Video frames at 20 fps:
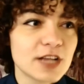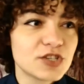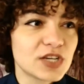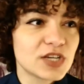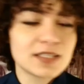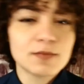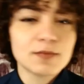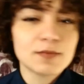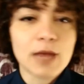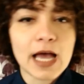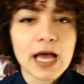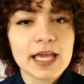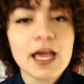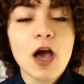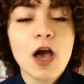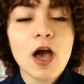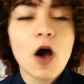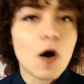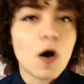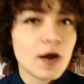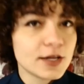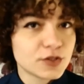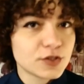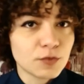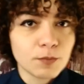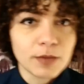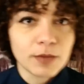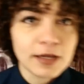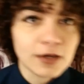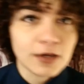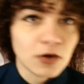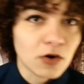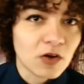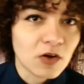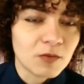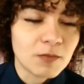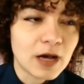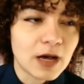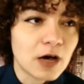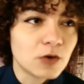just my honest opinion
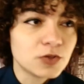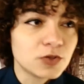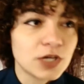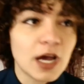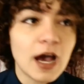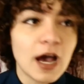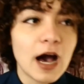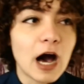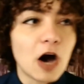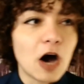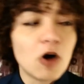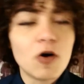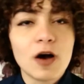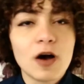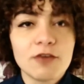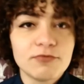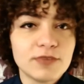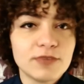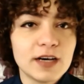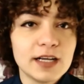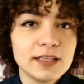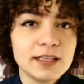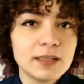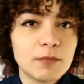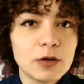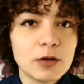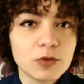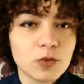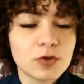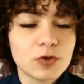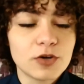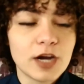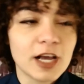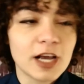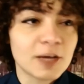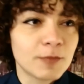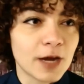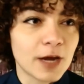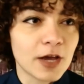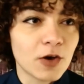about how I felt about Wonder
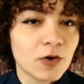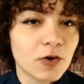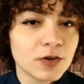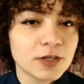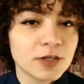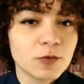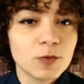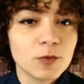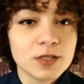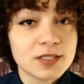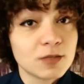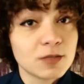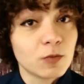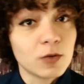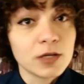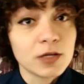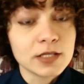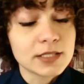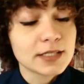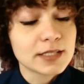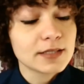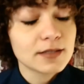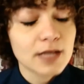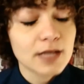Egg Priority, which was